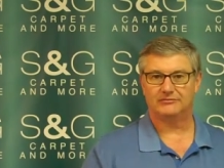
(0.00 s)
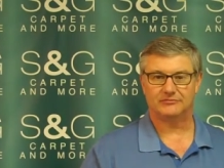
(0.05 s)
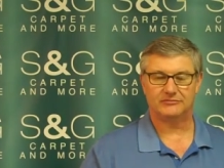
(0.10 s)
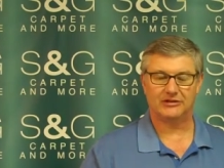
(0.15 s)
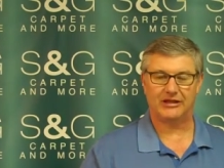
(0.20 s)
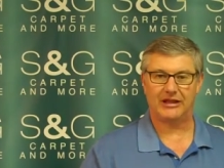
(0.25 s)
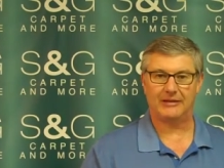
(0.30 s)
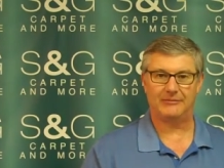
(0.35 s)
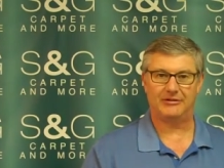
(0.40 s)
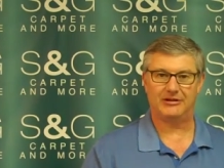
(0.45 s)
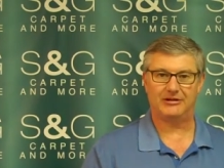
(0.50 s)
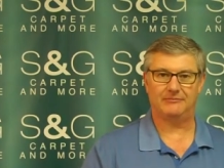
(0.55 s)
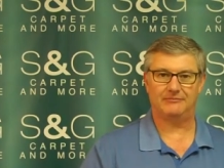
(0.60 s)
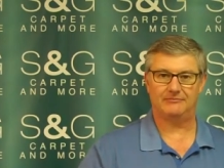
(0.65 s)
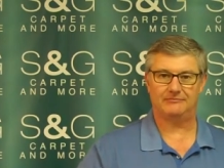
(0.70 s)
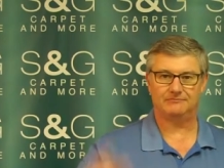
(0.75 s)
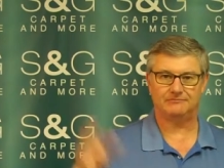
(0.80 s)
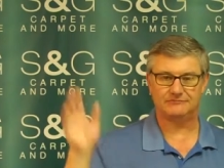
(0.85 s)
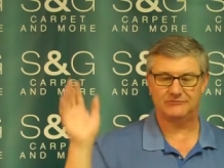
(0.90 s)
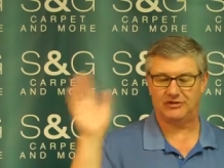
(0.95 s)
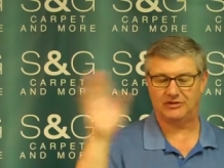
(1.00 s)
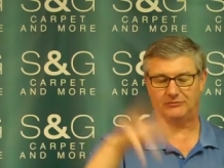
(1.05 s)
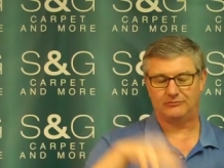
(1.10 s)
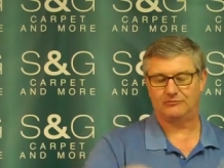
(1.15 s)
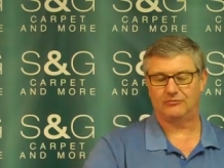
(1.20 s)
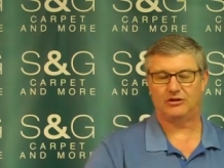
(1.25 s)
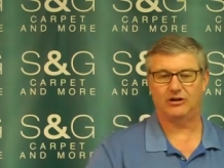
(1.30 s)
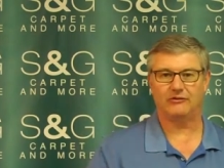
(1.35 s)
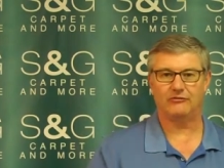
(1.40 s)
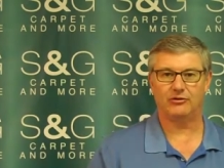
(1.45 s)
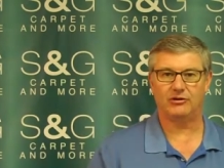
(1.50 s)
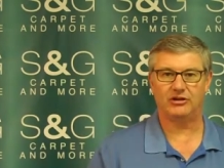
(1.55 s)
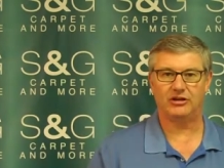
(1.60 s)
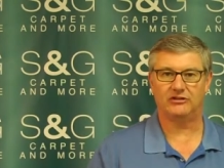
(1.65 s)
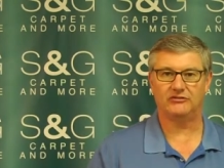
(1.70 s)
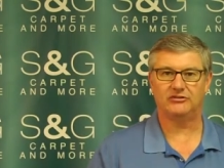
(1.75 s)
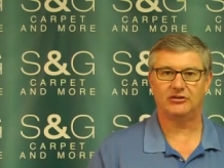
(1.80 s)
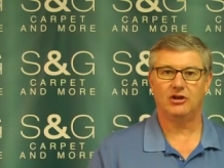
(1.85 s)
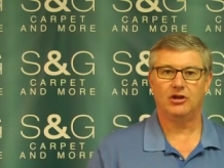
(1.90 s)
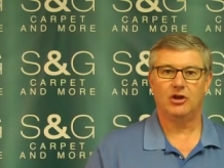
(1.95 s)
laminate, whatever it
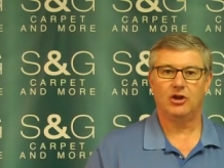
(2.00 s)
is.